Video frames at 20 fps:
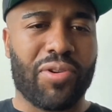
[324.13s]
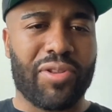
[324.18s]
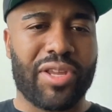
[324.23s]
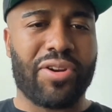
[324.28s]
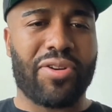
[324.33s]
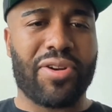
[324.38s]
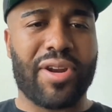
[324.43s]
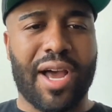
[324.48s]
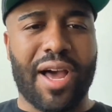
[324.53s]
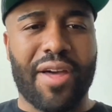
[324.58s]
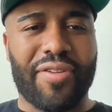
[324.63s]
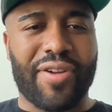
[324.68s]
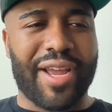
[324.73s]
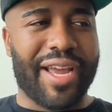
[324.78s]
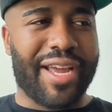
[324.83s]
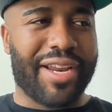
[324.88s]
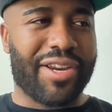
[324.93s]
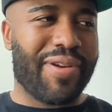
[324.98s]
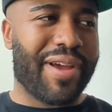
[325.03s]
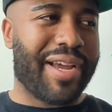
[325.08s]
And then on the other
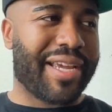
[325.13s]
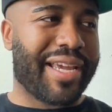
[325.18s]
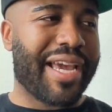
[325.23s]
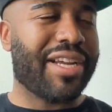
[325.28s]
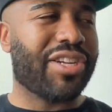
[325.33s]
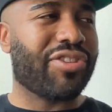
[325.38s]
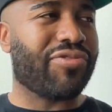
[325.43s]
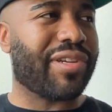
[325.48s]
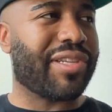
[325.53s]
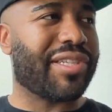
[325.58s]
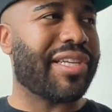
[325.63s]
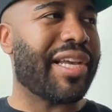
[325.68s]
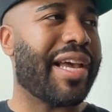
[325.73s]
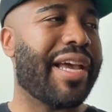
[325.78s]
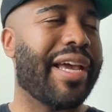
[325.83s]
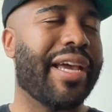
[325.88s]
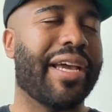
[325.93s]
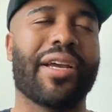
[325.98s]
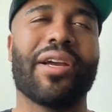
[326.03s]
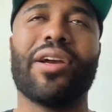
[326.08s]
end, you had Kendrick
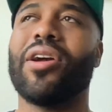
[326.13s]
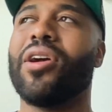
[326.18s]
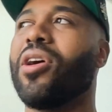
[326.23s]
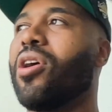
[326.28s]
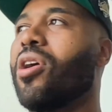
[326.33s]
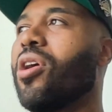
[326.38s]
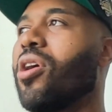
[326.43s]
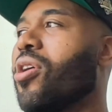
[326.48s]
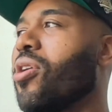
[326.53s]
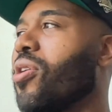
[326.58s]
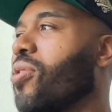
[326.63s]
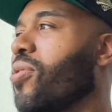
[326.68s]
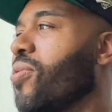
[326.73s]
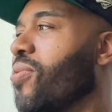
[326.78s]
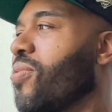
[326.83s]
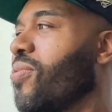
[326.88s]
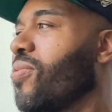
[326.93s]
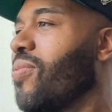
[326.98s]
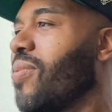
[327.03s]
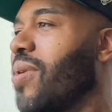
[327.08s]
saying,
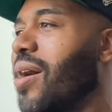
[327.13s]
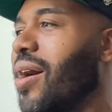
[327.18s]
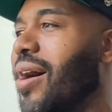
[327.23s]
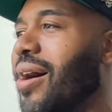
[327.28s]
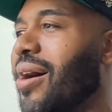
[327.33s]
"Oh,